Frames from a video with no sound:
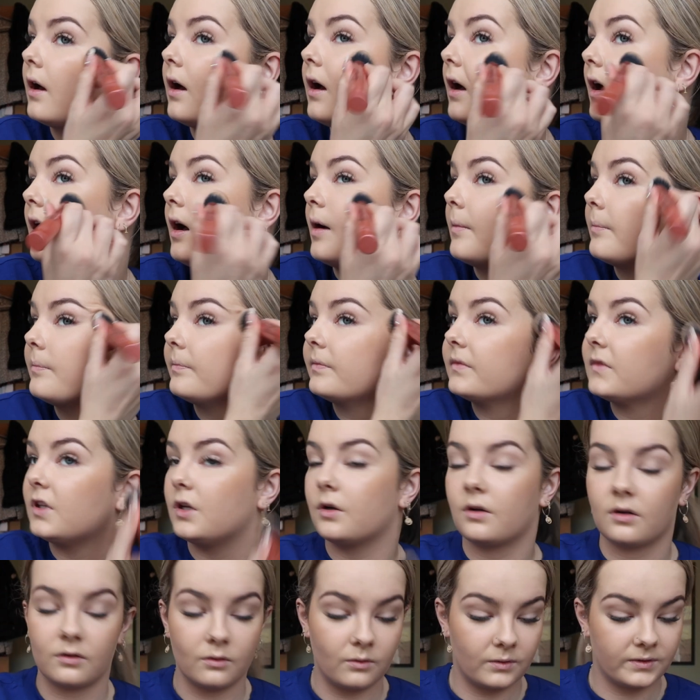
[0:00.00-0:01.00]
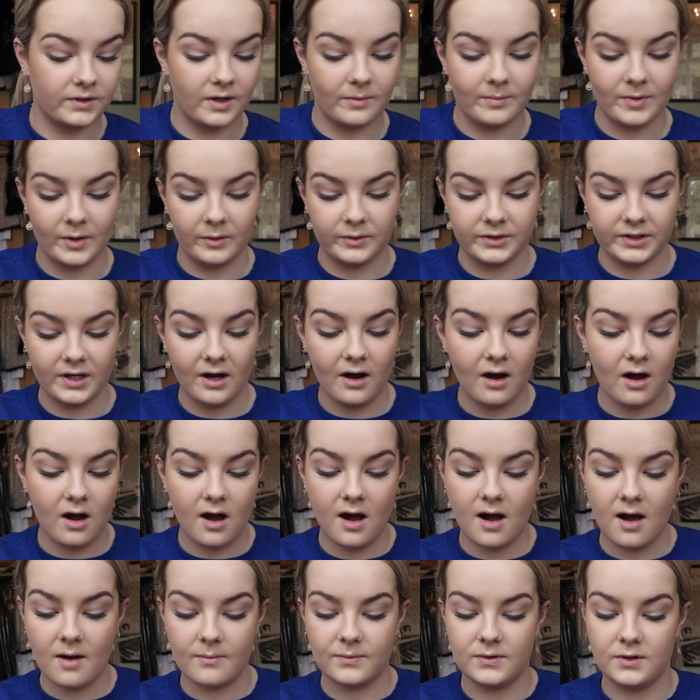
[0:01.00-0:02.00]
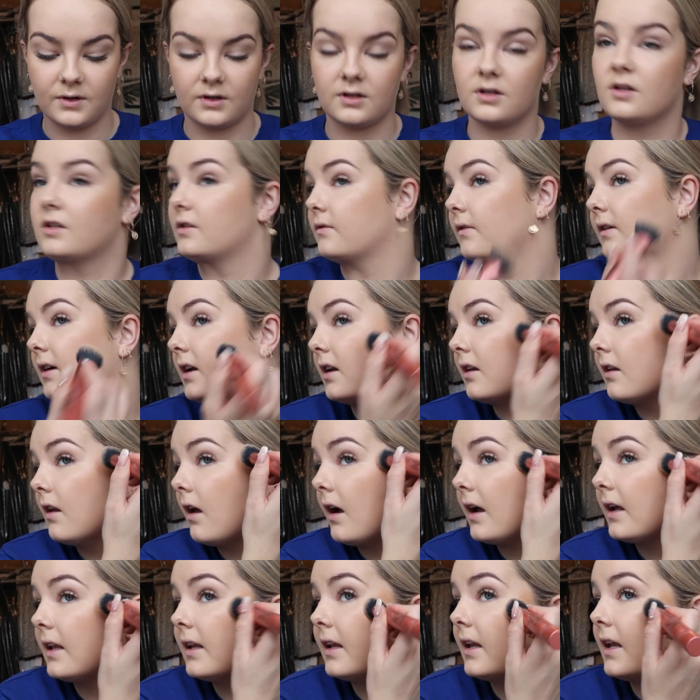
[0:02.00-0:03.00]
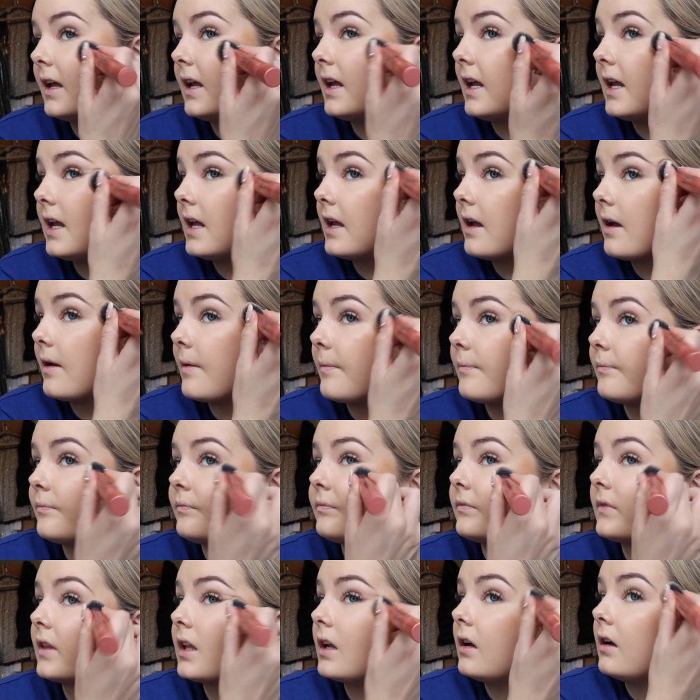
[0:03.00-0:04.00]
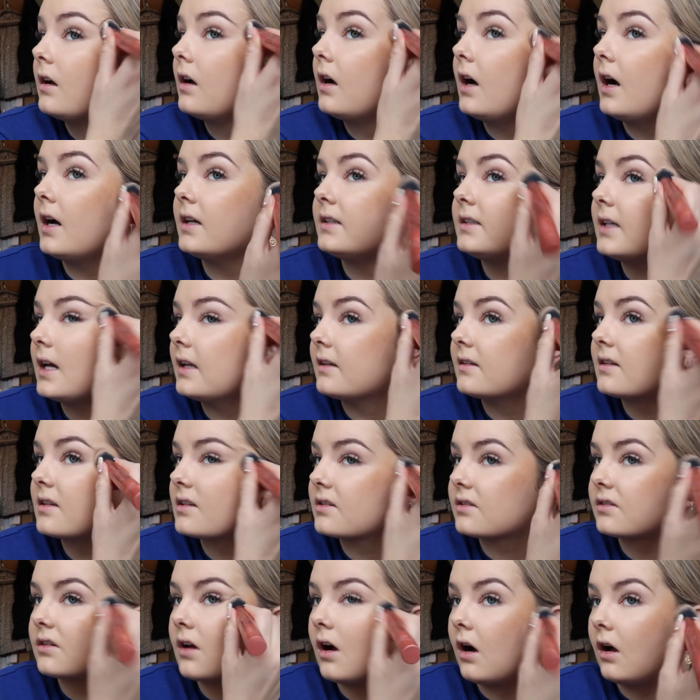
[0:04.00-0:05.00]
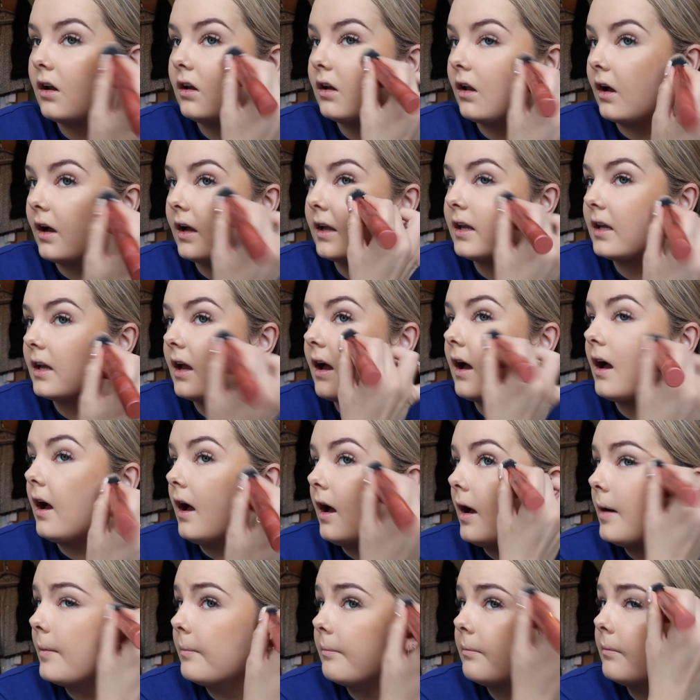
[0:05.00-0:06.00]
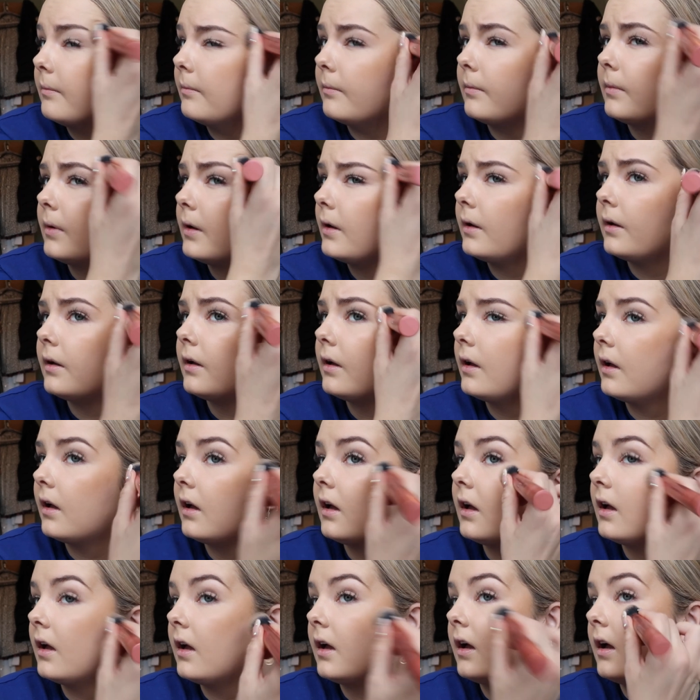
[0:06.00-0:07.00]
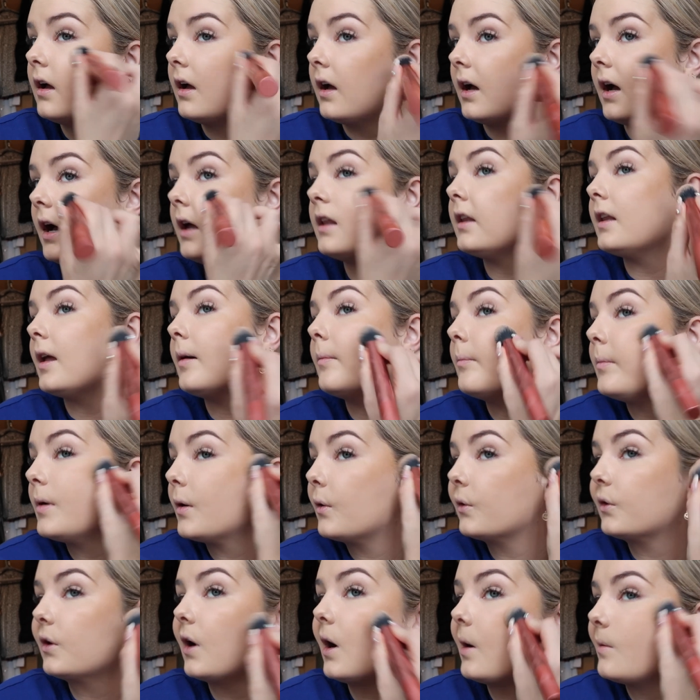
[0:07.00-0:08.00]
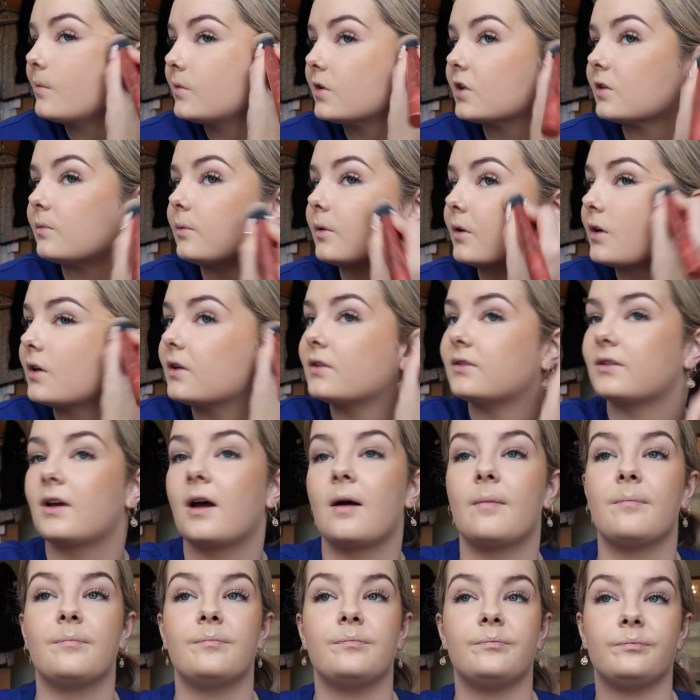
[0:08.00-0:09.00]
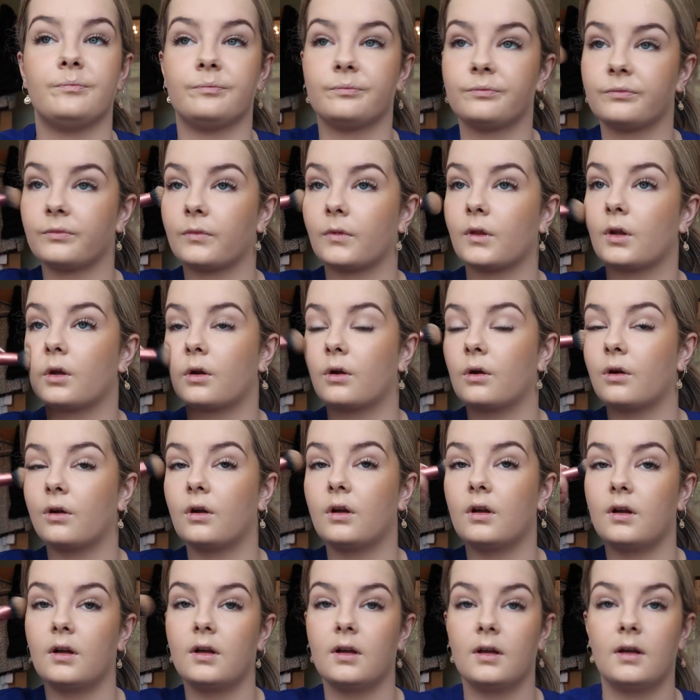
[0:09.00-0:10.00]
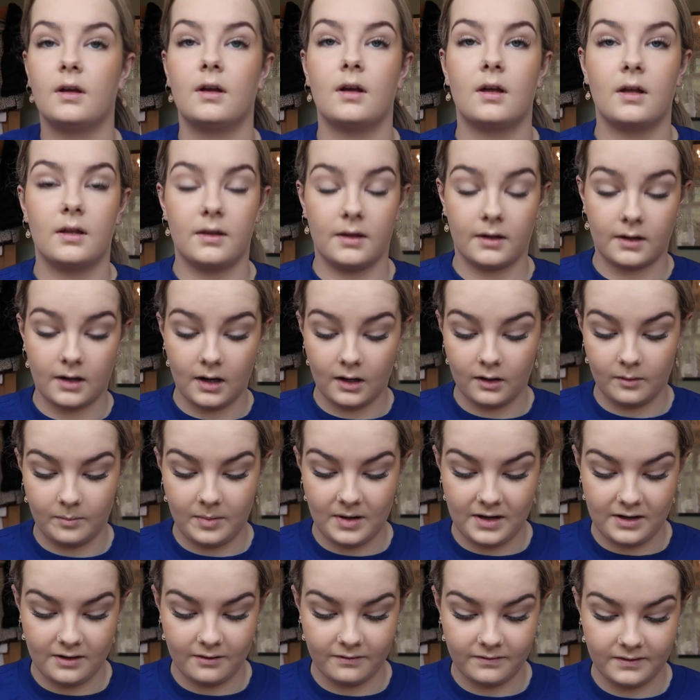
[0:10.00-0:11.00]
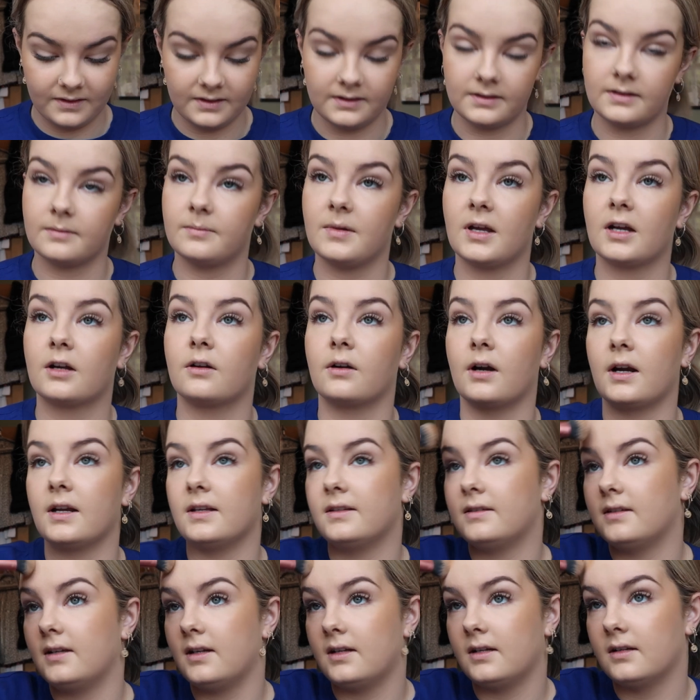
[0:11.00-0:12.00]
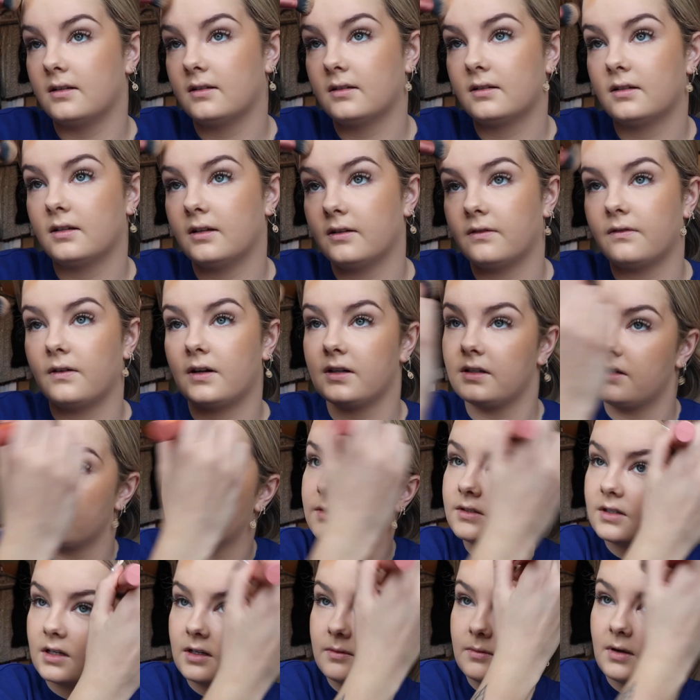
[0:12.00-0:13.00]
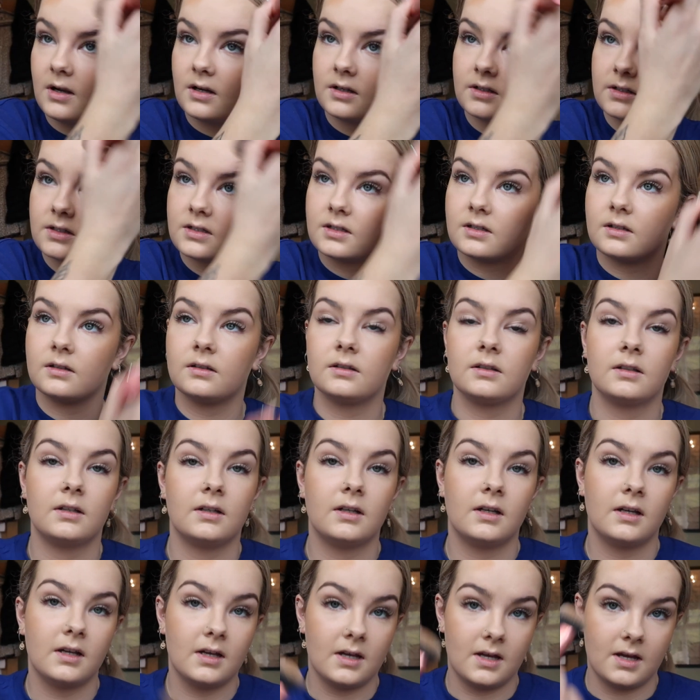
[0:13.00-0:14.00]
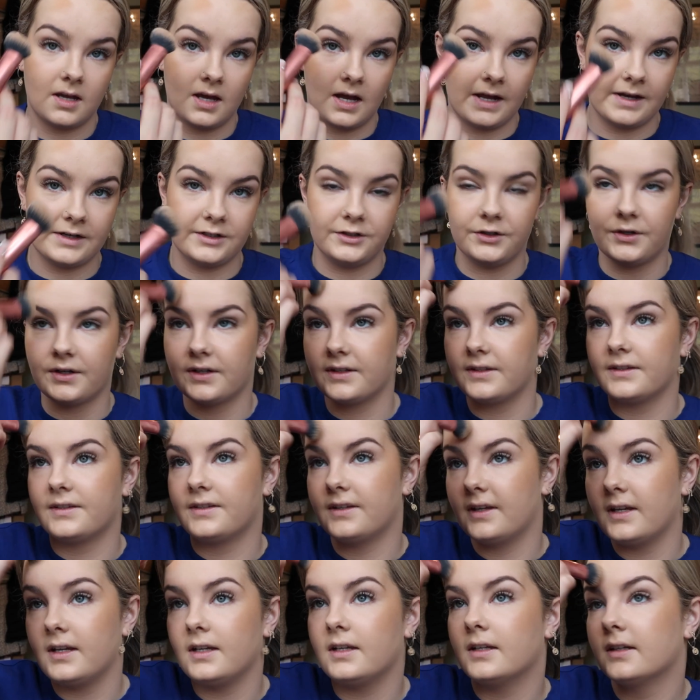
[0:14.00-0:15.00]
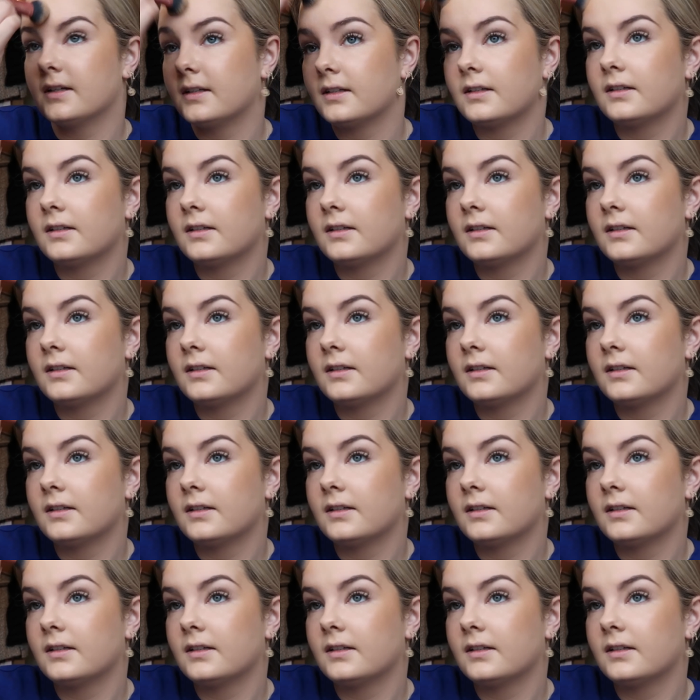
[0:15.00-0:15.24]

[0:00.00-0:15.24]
You can also build it up, you can use it really lightly. I tend to start light and then build up just because the colour payoff is a bit crazy if I use too much, as you can see.